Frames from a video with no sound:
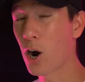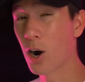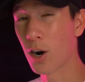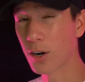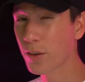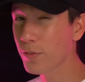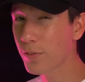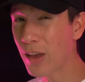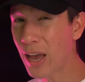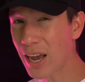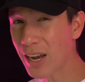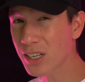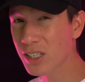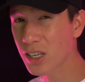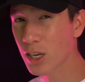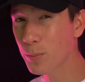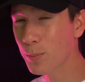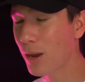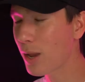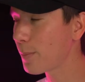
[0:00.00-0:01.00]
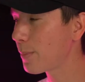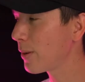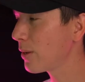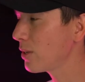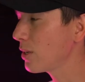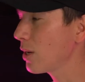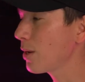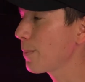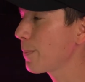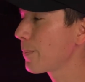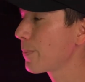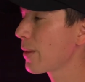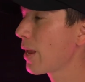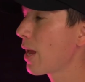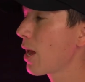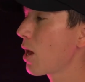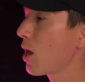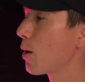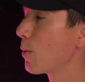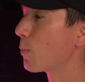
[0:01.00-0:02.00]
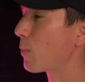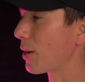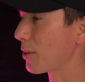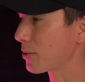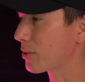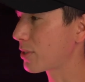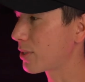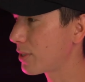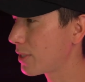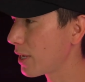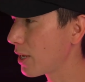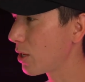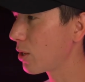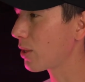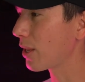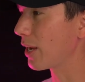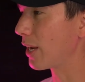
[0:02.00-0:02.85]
artifacts, in my opinion, while still